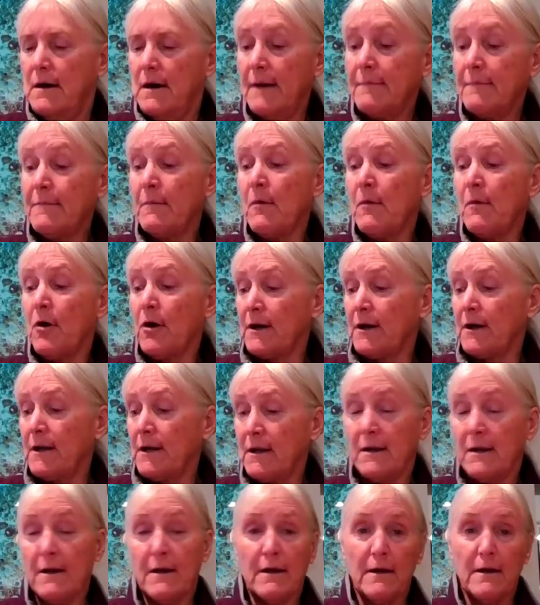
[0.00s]
I'm a
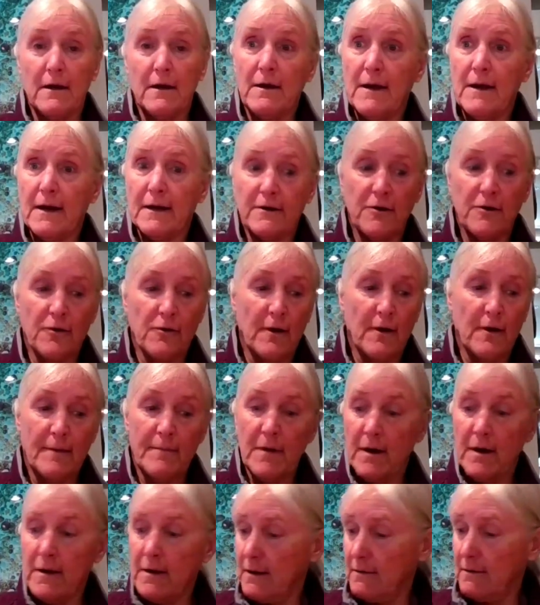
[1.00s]
marketing and connector.
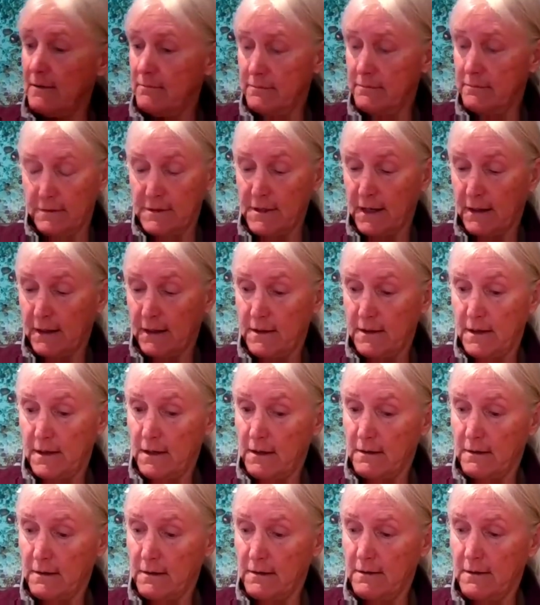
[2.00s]
I'm not a tech
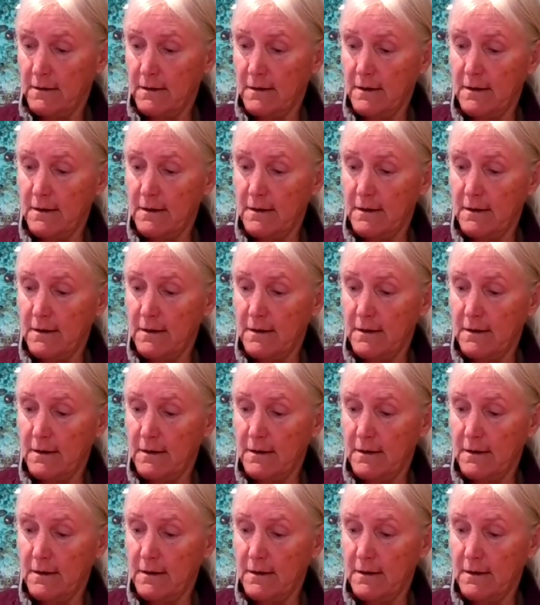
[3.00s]
geek.